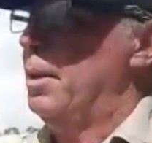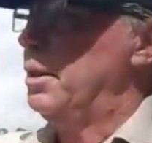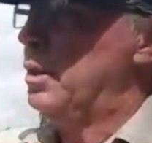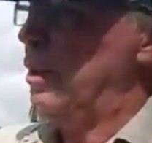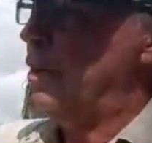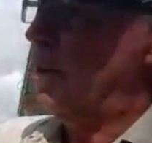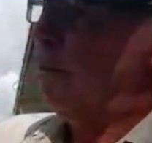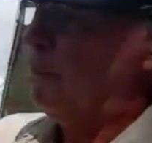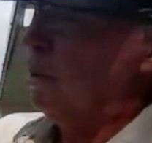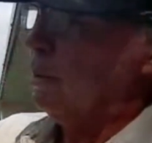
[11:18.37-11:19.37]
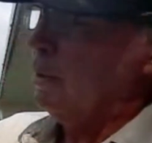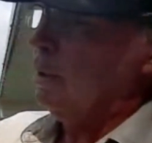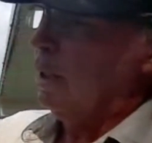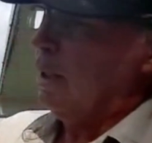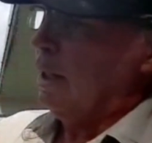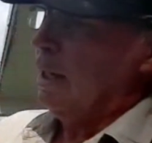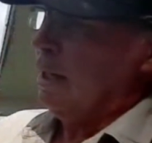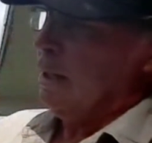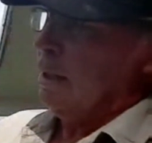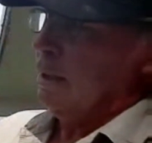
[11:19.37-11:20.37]
There's the on and off button,
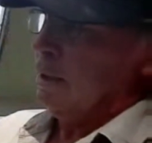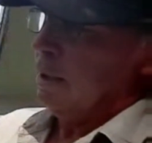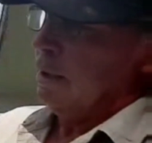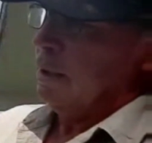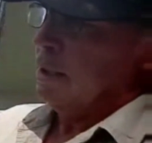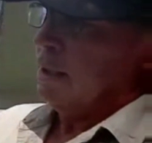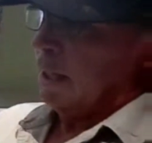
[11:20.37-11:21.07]
and this